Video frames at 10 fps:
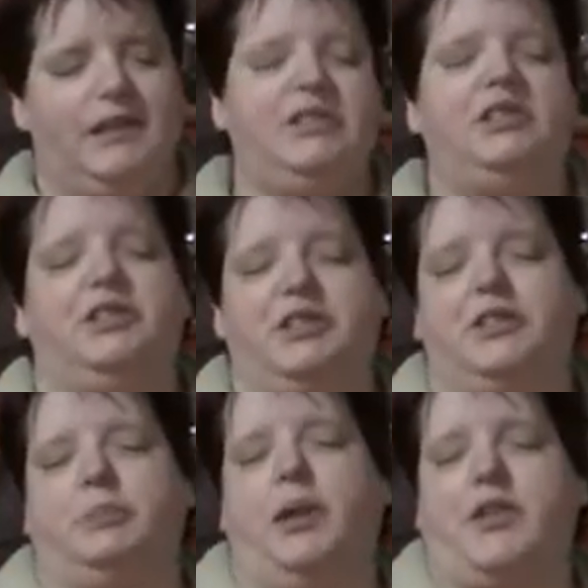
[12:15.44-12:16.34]
Just
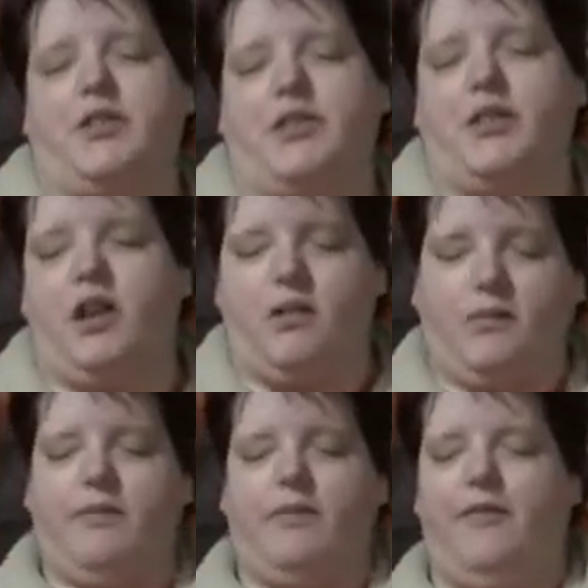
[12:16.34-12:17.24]
as much as the
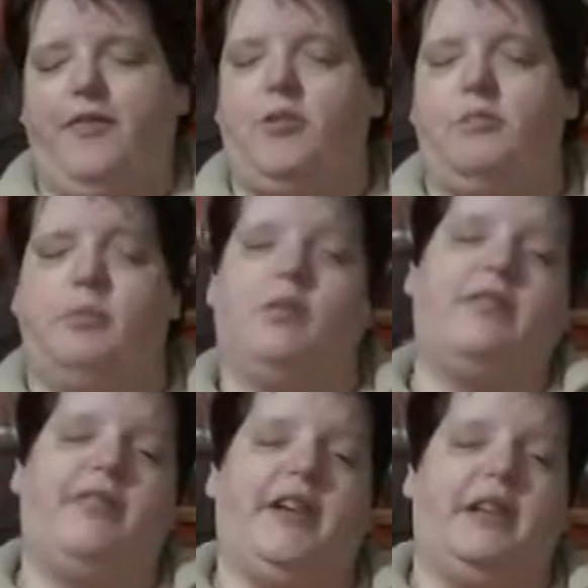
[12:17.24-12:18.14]
whole phone book
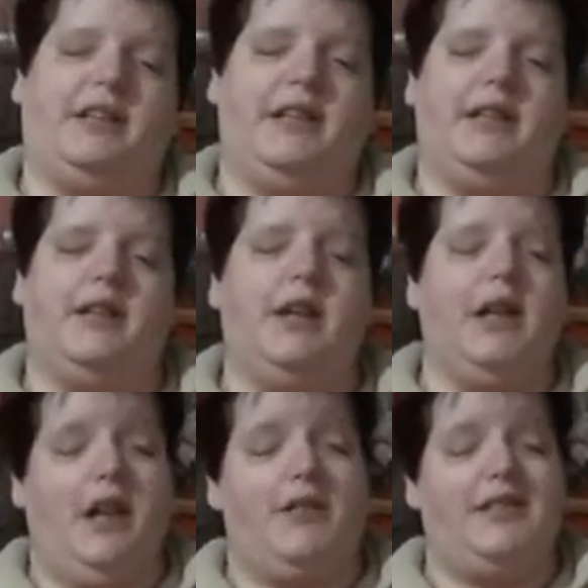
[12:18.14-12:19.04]
thing did.
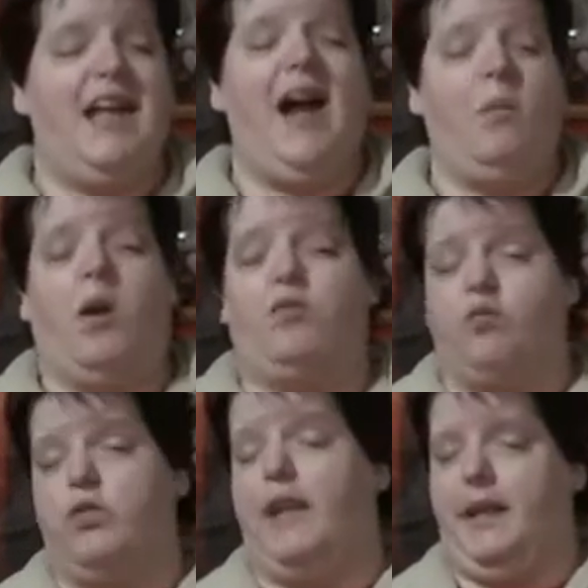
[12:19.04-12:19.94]
That one
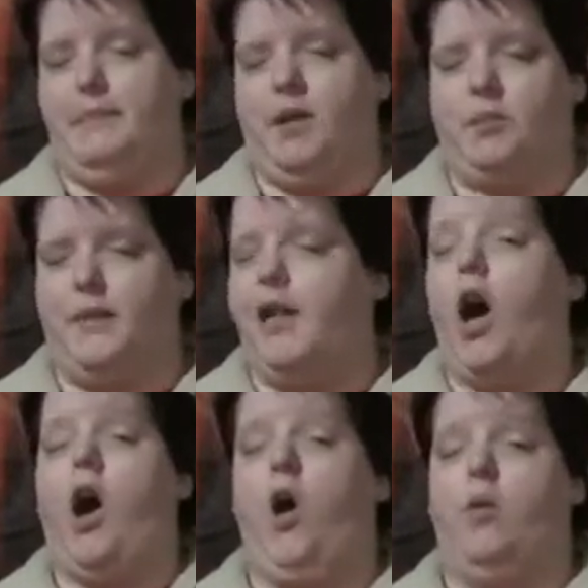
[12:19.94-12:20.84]
really bugged me, the
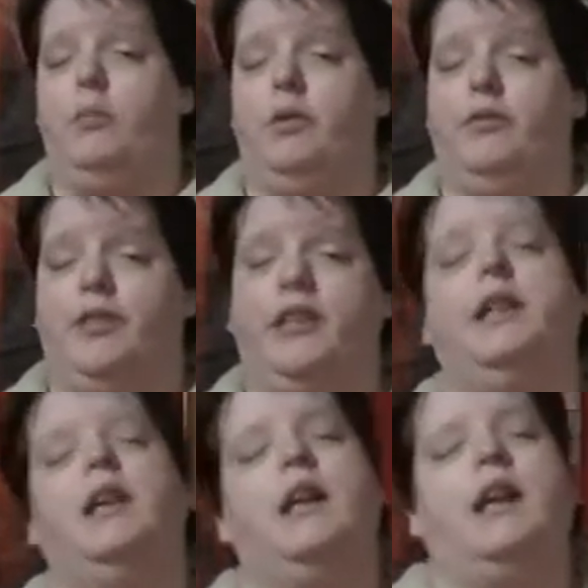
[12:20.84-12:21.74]
whole movie.
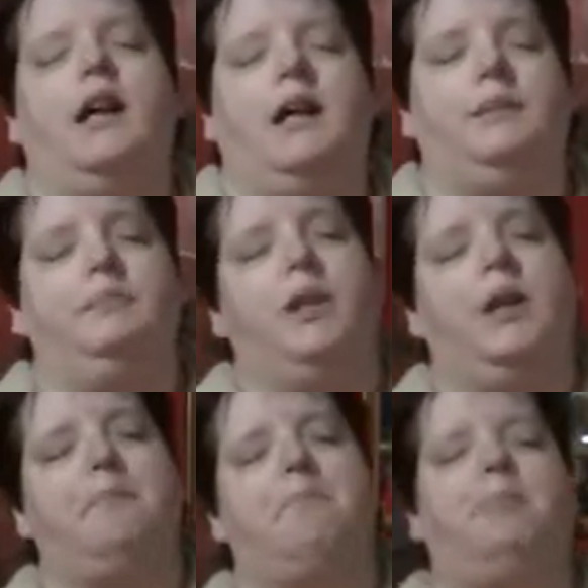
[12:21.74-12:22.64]

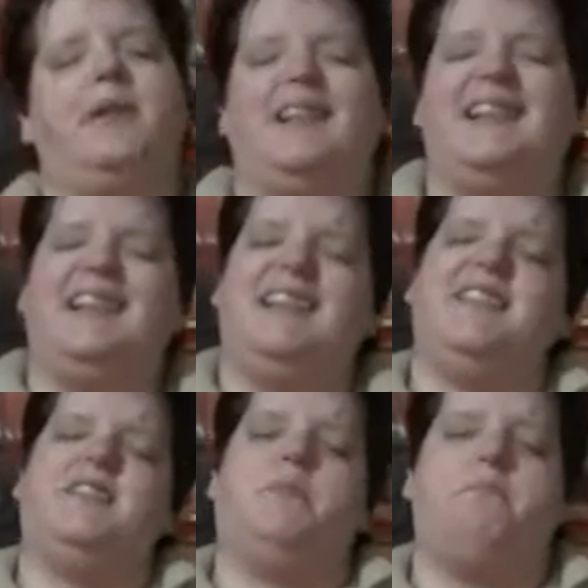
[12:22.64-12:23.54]
But this
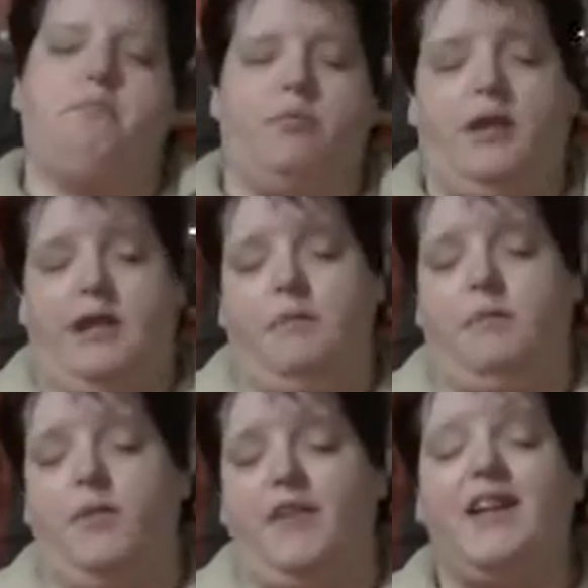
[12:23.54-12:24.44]
is a brilliant
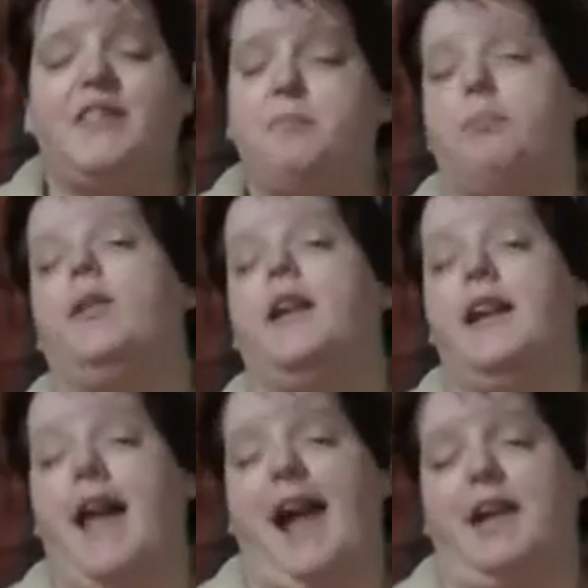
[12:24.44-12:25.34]
movie. It's a
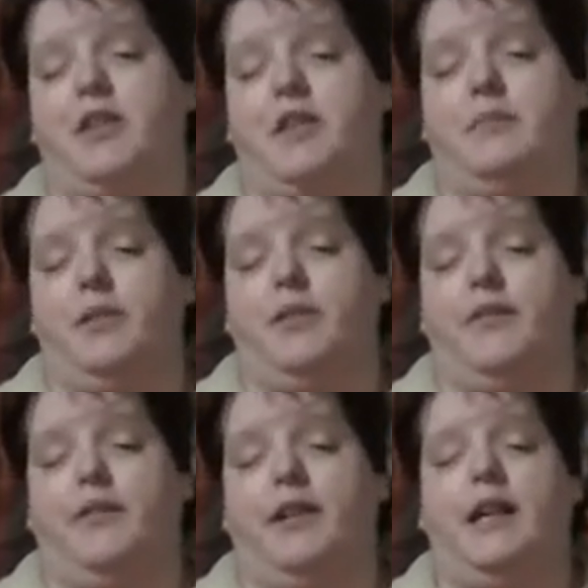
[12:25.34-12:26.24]
brilliant action
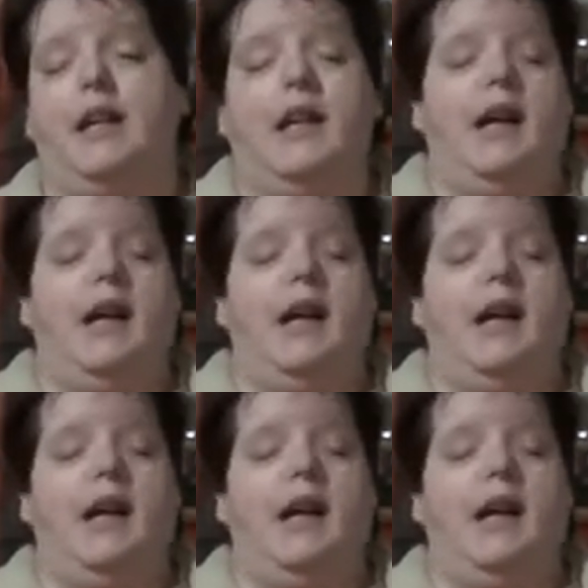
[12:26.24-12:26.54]
movie.